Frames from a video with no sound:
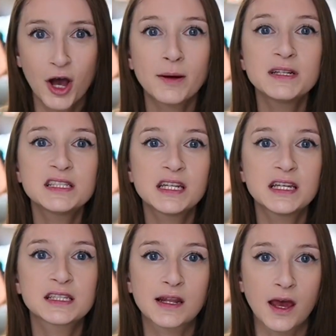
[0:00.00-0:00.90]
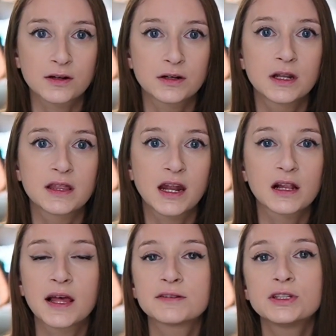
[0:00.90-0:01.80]
Omnic CD is an add-on that
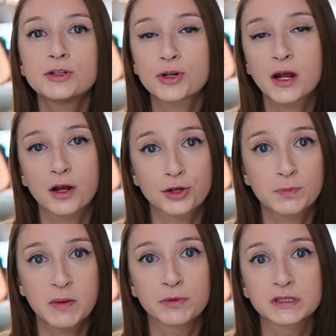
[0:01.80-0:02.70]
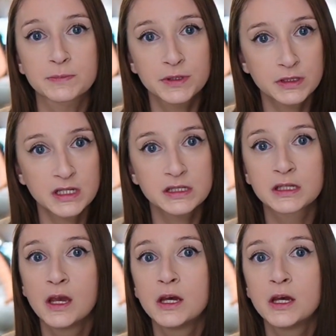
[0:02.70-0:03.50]
allows you to track other people's abilities,